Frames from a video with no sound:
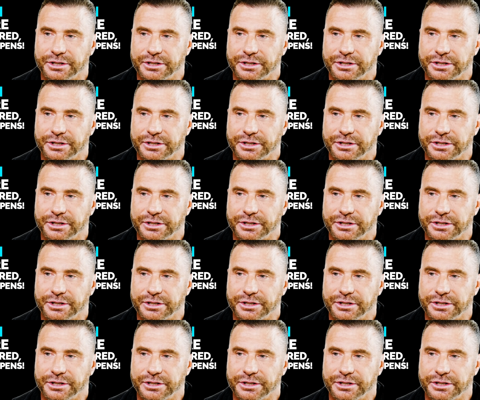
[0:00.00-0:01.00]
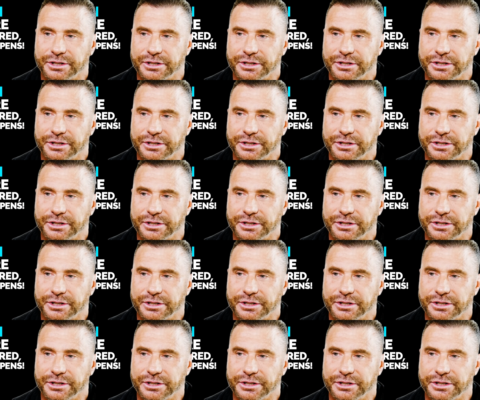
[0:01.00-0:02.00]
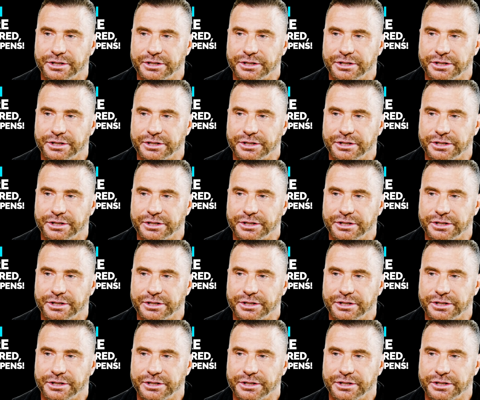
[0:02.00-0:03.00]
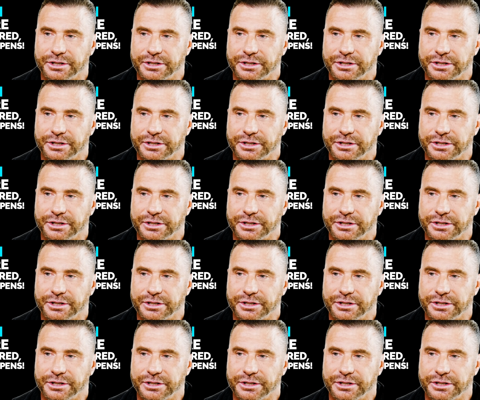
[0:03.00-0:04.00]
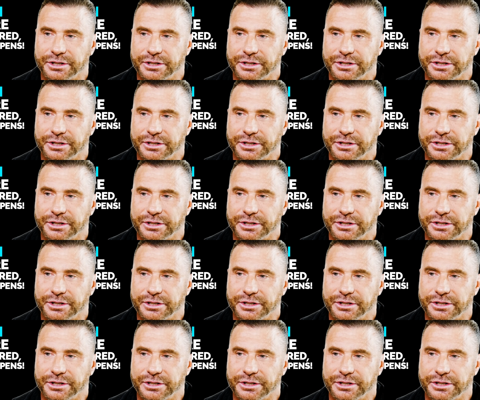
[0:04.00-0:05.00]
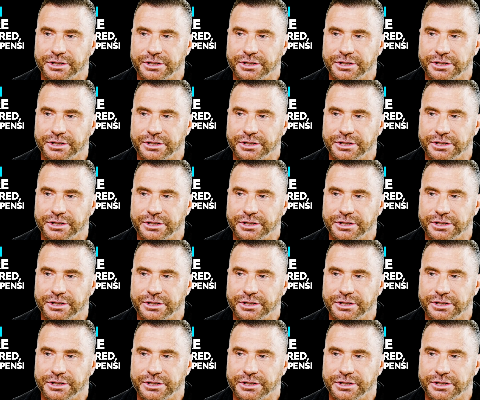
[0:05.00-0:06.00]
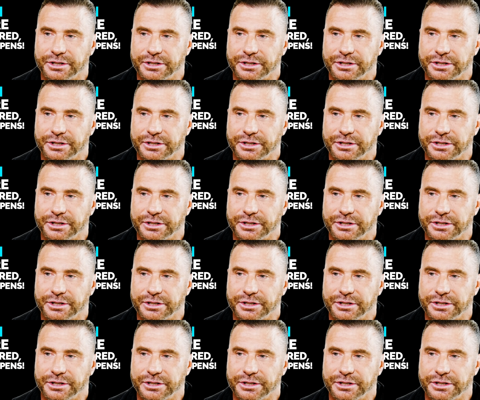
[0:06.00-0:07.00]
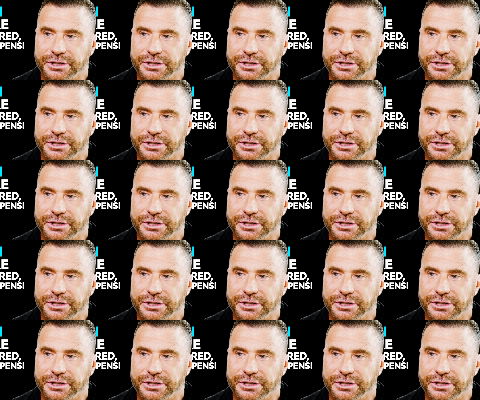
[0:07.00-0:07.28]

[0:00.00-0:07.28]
This is a still picture; no speech is visible.